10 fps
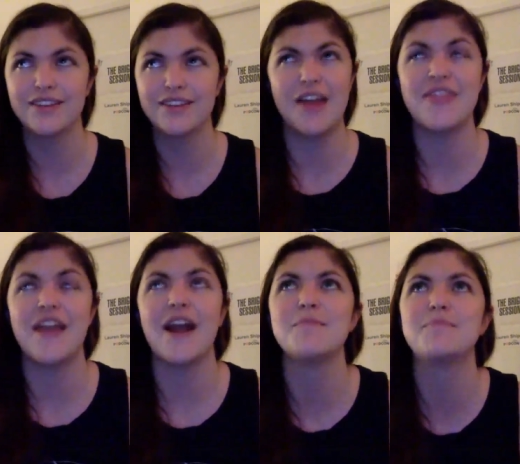got
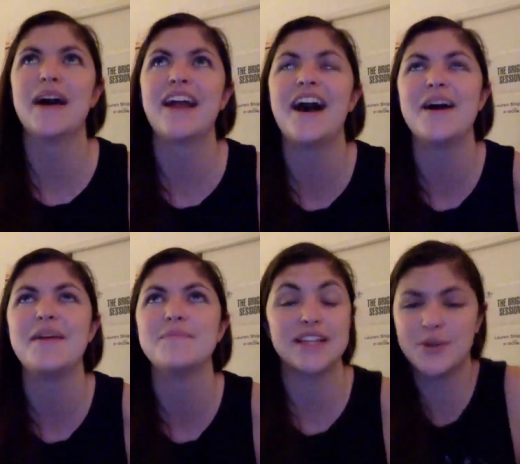there, but
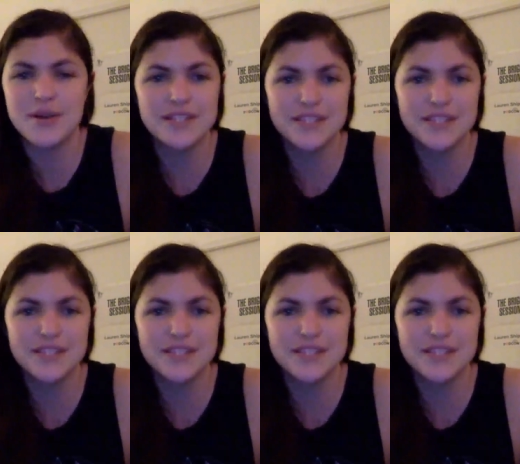that's always